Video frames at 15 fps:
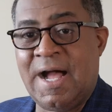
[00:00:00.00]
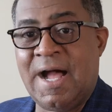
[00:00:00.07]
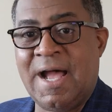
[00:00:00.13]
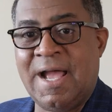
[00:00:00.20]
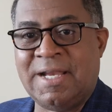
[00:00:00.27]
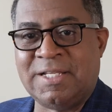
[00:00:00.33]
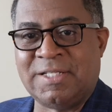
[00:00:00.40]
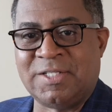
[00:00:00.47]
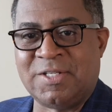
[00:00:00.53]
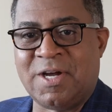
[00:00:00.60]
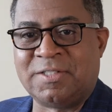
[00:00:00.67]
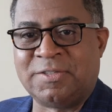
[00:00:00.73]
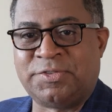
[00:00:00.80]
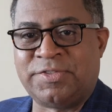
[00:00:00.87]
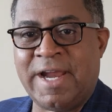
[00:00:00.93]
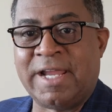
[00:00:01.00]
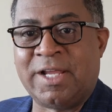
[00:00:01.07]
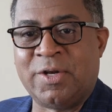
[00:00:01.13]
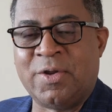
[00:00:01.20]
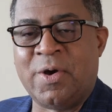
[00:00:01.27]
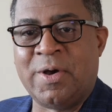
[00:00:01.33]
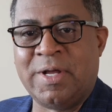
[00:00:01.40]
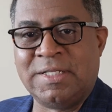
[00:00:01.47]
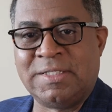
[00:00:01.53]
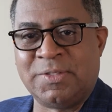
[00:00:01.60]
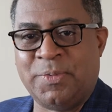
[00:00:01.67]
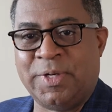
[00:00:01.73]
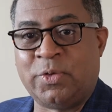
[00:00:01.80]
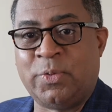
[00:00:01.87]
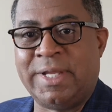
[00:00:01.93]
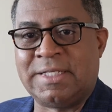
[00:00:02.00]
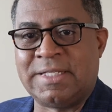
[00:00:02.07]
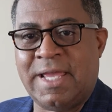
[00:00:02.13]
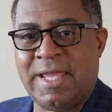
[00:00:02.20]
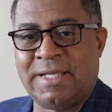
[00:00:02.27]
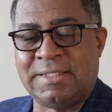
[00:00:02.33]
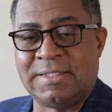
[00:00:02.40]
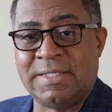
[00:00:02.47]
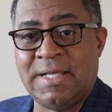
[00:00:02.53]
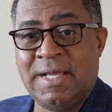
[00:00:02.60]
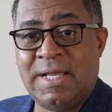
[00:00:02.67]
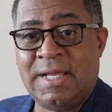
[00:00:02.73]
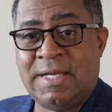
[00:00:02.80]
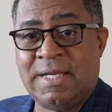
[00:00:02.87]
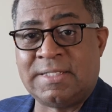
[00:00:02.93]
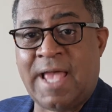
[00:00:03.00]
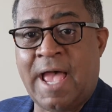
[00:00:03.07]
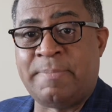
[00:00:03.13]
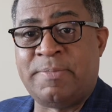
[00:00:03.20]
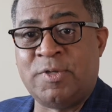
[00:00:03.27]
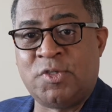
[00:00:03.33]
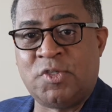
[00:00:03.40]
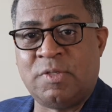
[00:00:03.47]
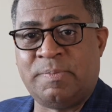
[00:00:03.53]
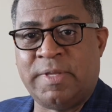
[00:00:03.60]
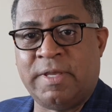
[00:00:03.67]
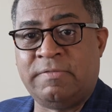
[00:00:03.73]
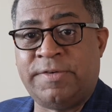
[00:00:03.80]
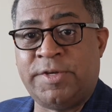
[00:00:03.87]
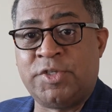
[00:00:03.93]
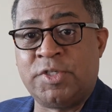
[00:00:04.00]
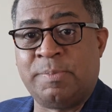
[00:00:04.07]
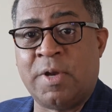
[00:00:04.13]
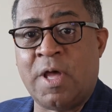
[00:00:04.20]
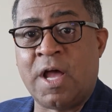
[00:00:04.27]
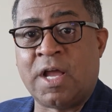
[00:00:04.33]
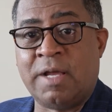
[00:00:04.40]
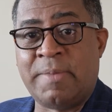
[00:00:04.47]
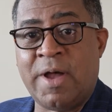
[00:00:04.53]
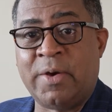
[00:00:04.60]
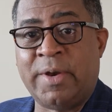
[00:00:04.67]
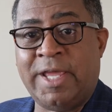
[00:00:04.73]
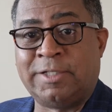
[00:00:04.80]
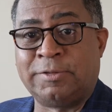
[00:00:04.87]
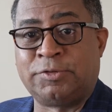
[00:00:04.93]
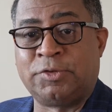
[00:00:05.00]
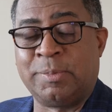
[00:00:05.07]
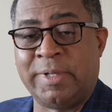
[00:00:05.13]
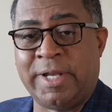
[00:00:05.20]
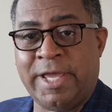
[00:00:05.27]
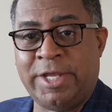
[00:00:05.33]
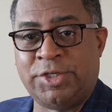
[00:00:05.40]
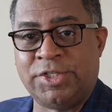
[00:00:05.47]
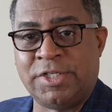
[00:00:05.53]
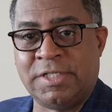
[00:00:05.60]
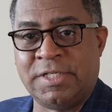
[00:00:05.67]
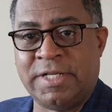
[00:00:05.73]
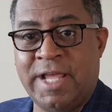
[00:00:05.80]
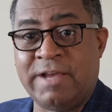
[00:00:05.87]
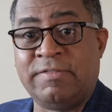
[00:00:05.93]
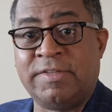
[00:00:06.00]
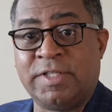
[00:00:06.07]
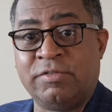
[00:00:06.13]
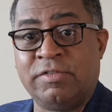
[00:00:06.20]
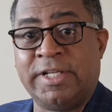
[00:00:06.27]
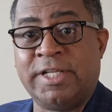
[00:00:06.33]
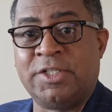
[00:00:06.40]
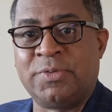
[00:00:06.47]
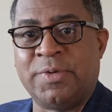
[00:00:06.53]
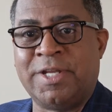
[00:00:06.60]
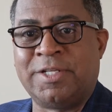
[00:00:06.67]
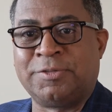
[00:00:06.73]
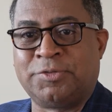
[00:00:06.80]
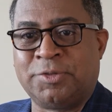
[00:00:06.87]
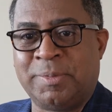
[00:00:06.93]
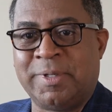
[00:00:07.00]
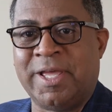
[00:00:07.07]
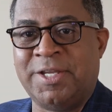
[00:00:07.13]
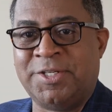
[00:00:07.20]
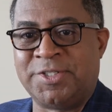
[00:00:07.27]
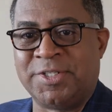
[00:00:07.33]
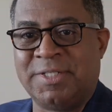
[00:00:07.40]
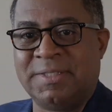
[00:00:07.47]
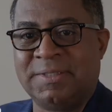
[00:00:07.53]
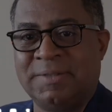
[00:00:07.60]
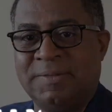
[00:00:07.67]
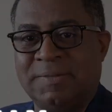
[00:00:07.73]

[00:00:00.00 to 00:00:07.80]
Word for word: Hi, this is Dr. Frank Laws with Quick Takes. This happens to be a video blog about atrial fibrillation and everything related to atrial fibrillation.